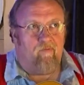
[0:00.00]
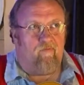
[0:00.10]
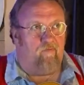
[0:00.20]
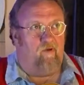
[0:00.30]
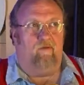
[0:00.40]

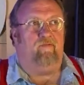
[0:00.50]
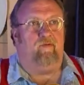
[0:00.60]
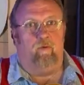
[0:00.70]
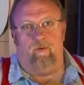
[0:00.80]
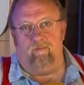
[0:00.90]
fluff
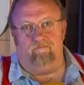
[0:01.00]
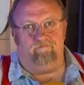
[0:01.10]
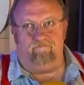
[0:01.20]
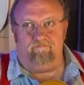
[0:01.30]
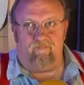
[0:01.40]
through them,
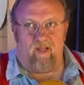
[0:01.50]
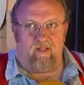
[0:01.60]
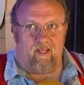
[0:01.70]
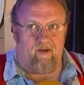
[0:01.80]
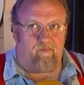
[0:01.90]

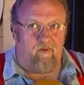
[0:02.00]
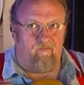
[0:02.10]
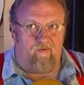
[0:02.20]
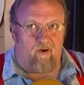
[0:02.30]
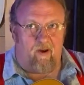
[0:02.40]
and they have to be
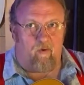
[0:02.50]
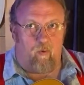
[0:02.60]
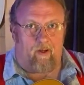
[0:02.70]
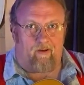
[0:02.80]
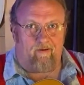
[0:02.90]
very
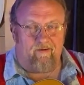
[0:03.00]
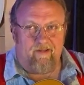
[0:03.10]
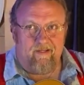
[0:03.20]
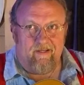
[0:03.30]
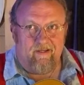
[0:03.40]
quick.
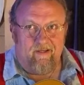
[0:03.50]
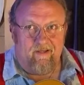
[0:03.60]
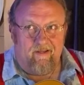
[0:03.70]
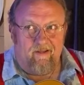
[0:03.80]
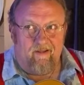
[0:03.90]

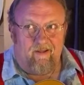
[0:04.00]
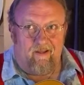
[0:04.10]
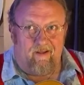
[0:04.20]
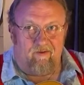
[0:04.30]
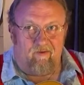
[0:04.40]

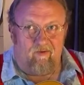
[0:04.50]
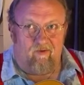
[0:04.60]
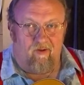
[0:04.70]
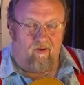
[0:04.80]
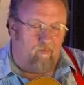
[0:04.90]

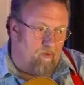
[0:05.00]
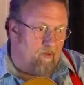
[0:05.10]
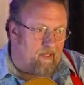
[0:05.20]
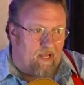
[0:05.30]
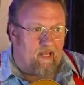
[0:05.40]
And the, the
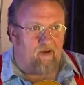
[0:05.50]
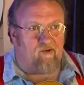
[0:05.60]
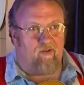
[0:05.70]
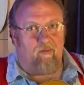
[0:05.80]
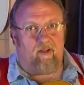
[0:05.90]
mechanics
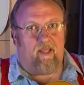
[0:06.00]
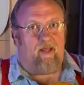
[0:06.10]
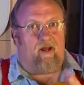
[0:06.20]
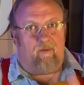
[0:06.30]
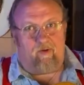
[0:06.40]
of them,
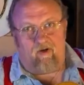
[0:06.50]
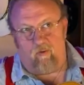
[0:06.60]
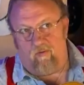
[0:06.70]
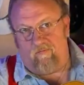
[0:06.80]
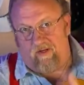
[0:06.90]
again, I'm going to
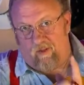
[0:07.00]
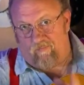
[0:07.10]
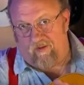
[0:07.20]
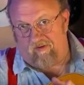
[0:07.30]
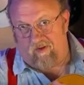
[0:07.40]
do a video
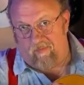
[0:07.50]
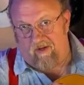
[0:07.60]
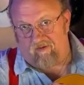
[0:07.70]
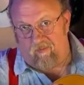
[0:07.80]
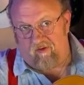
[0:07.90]
for this on
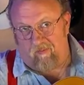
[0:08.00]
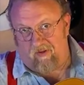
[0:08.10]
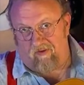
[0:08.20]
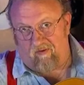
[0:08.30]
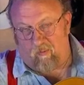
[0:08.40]
Master Music
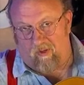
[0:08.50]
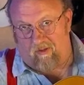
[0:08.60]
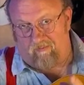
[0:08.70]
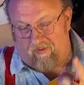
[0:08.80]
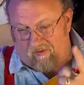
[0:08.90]
Method as
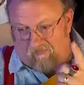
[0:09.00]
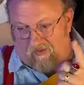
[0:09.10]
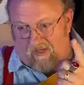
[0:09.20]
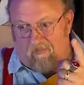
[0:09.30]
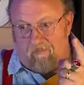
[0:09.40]
well. Because I've
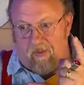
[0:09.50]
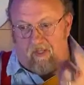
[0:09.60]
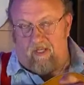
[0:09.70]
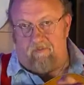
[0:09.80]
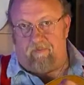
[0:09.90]
had a
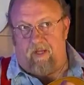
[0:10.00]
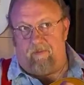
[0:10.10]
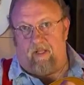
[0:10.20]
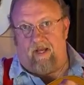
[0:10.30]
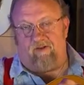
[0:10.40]
million
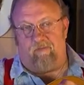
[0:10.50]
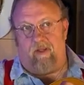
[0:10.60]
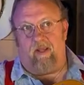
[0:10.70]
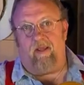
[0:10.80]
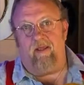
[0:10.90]
people ask
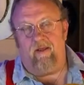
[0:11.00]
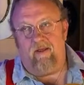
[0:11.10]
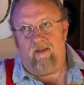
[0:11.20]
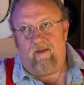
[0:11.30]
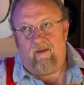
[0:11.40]
me.
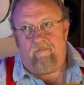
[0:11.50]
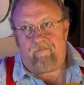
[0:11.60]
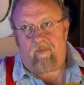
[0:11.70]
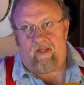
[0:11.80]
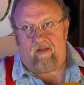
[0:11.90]

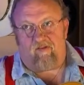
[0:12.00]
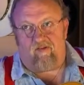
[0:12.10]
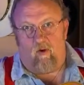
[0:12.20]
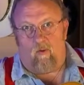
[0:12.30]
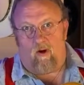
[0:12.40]
And it's
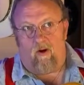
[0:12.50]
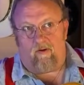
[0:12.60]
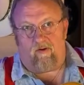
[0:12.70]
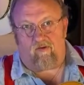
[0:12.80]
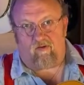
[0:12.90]
so hard to
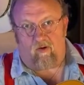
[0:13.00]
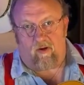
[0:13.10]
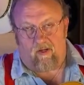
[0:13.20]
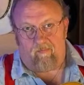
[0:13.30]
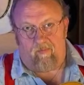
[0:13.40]

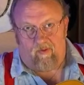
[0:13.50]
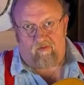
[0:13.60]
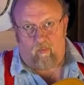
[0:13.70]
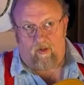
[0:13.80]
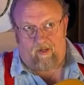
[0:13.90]
describe
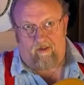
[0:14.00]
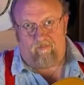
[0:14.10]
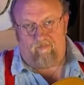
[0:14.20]
this way.